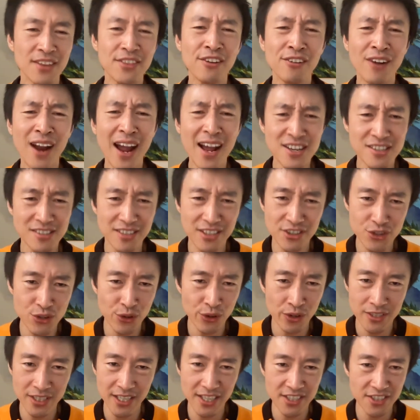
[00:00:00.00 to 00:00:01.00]
There are actually
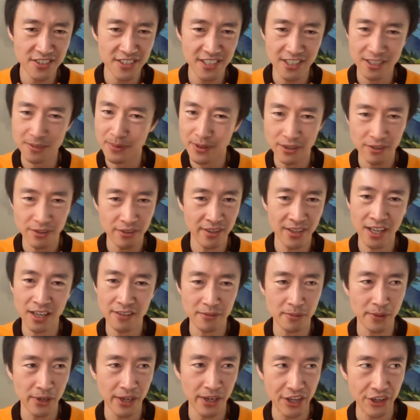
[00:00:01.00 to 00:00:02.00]
insurance agencies, but there are mm-hmm.
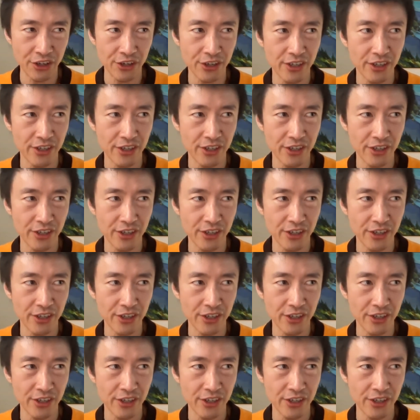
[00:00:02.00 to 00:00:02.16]
none of them.